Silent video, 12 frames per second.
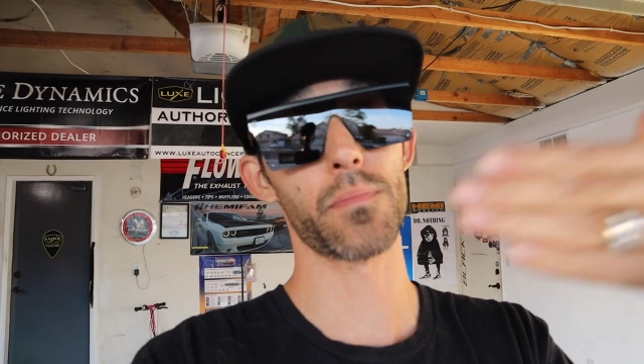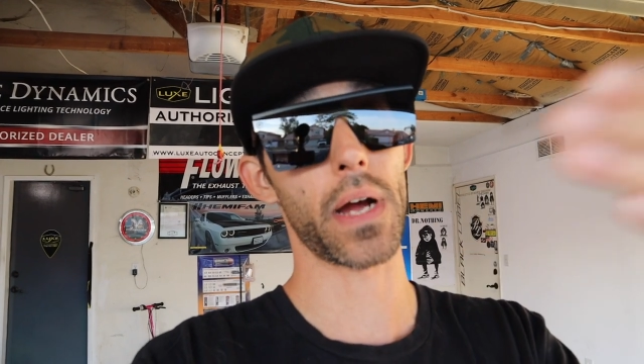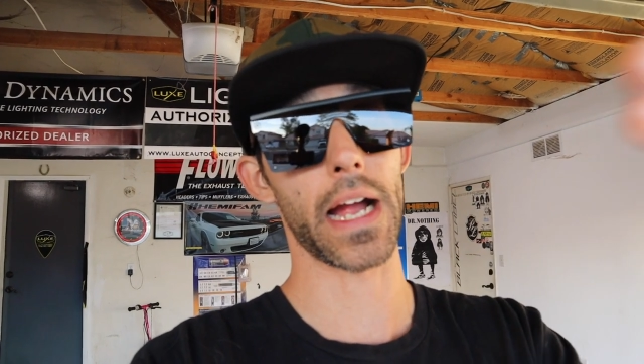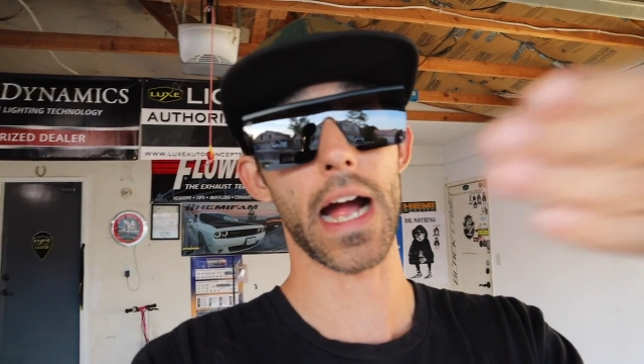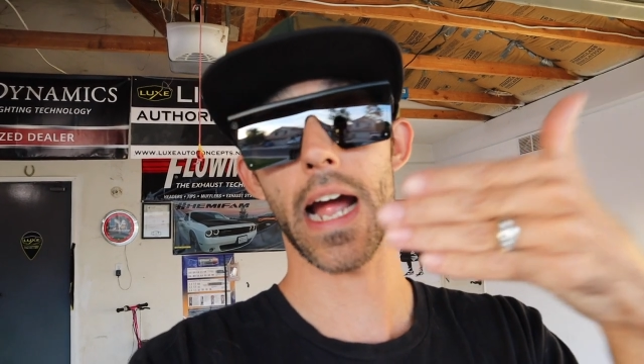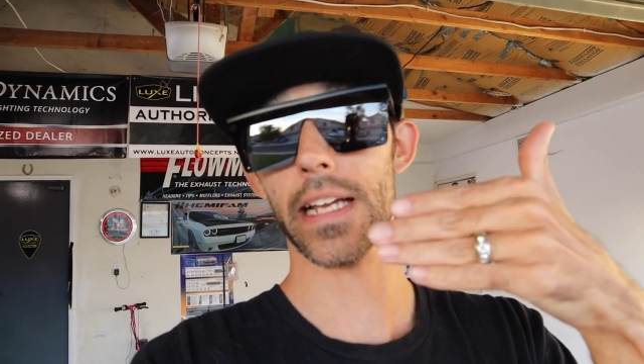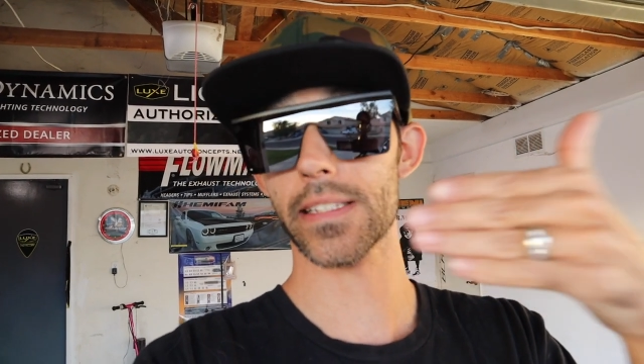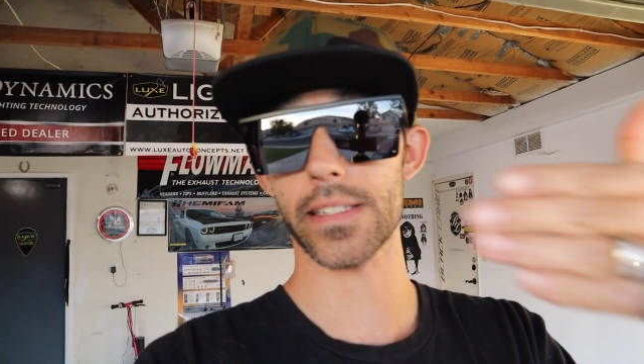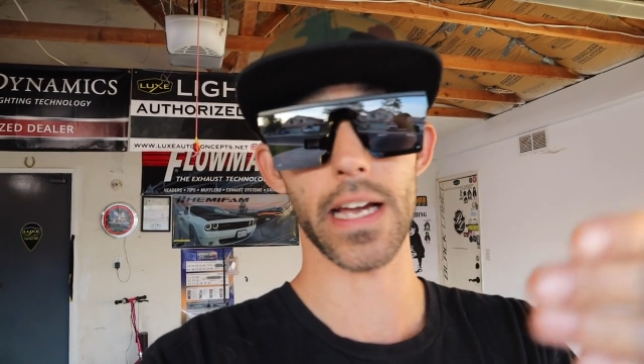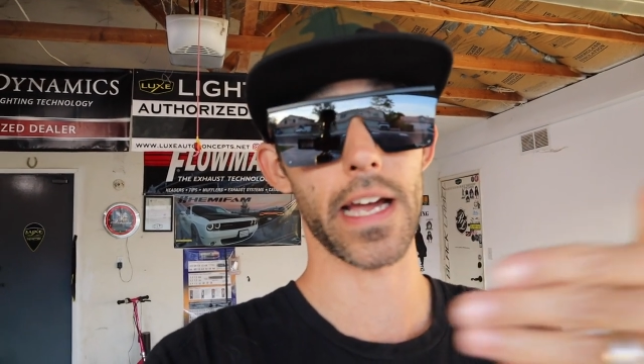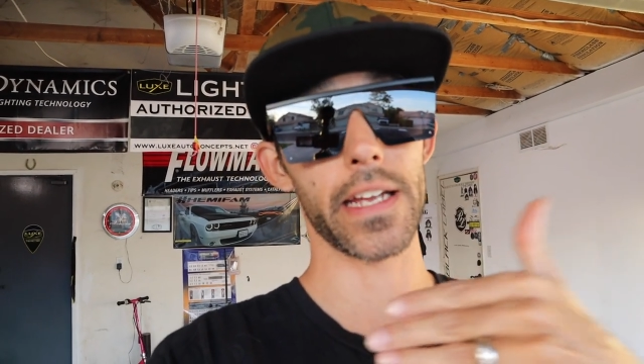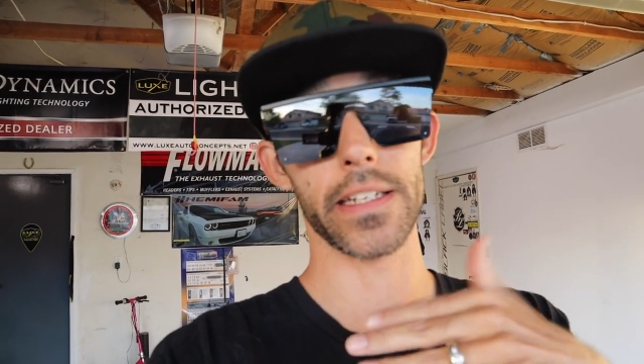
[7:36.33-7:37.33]
My
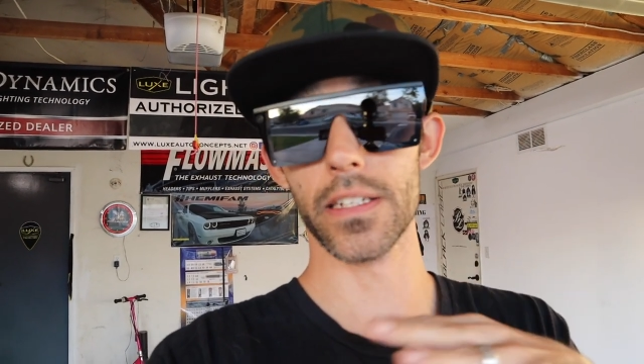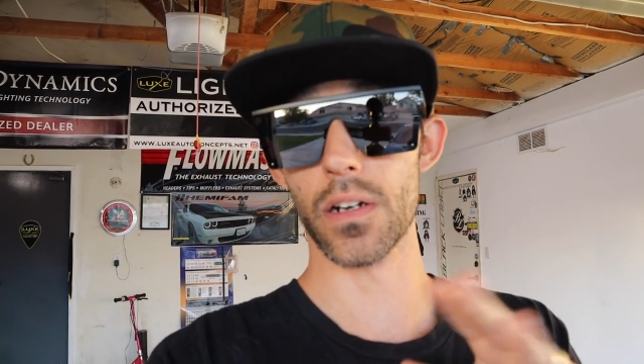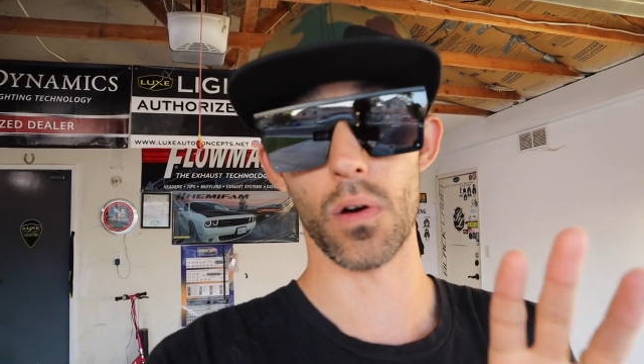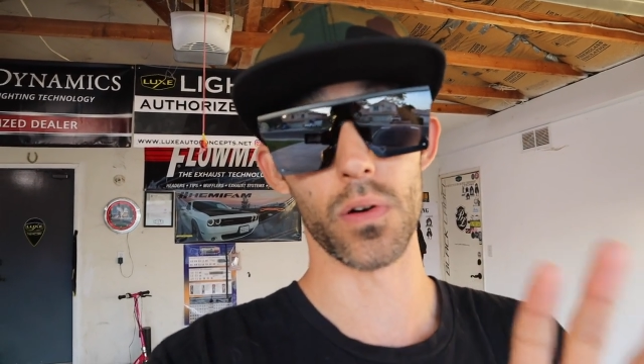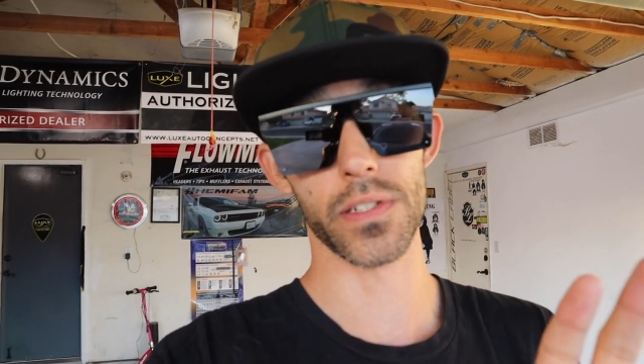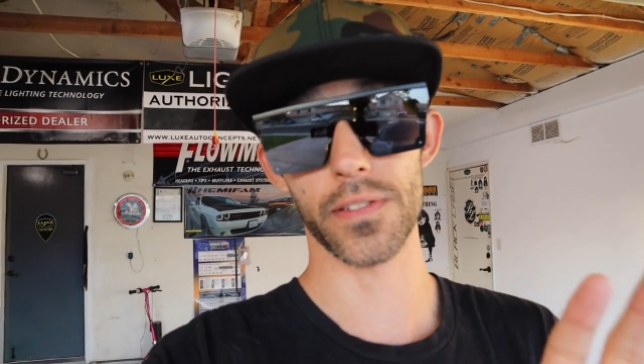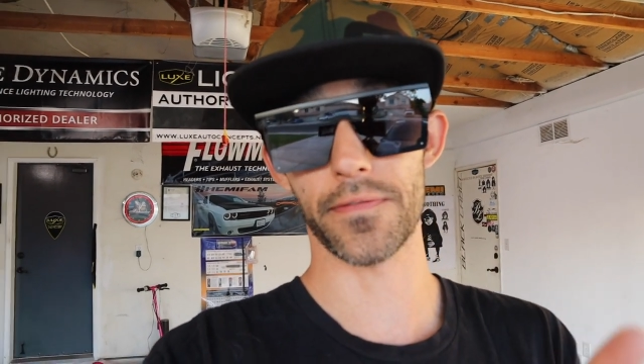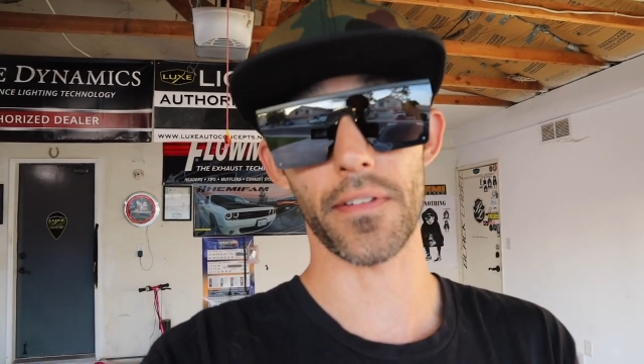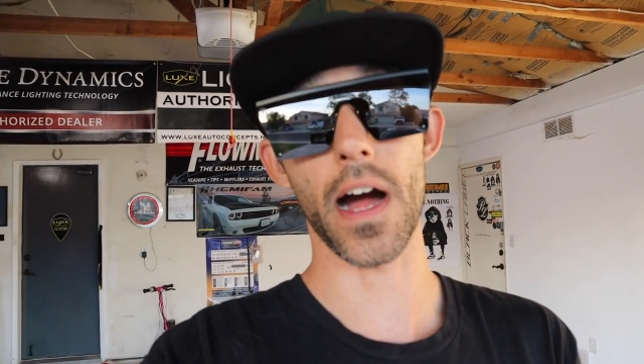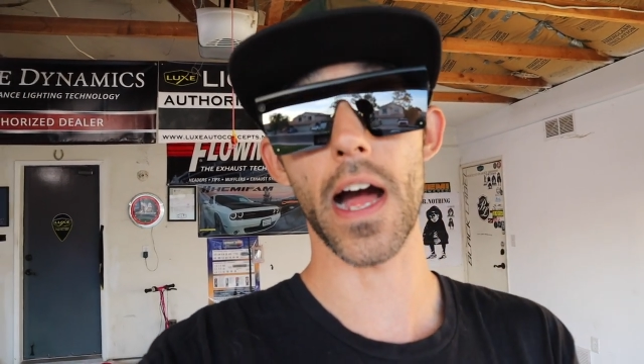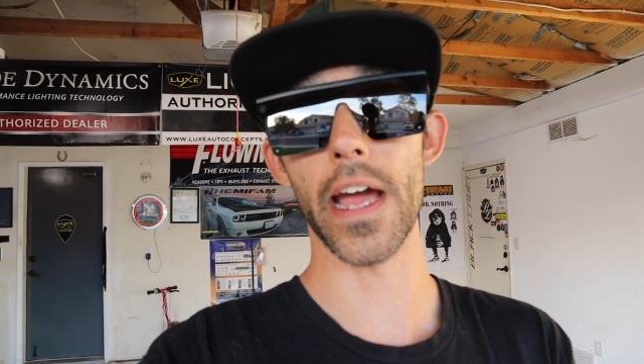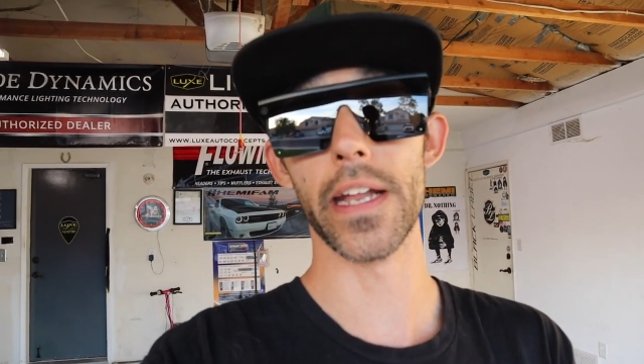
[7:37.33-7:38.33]
eyesight, you know, is
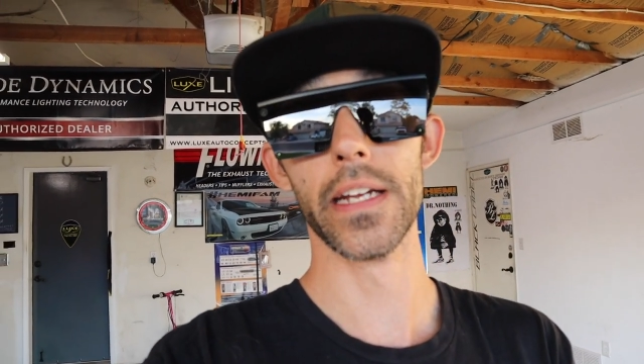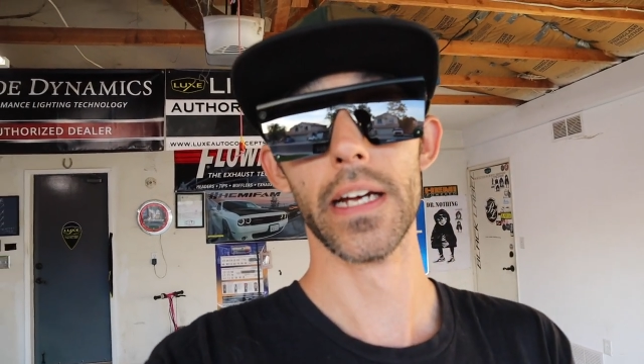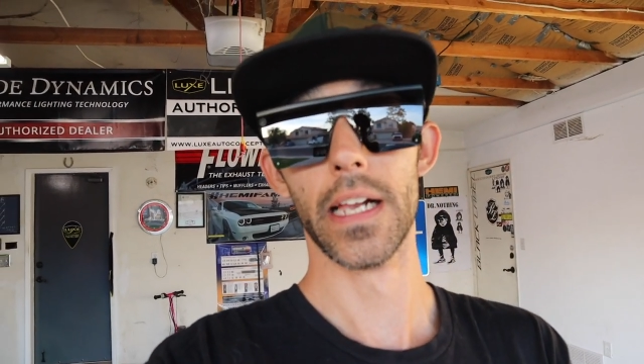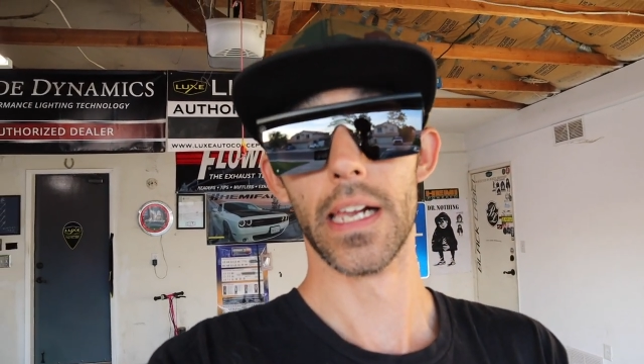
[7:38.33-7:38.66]
fine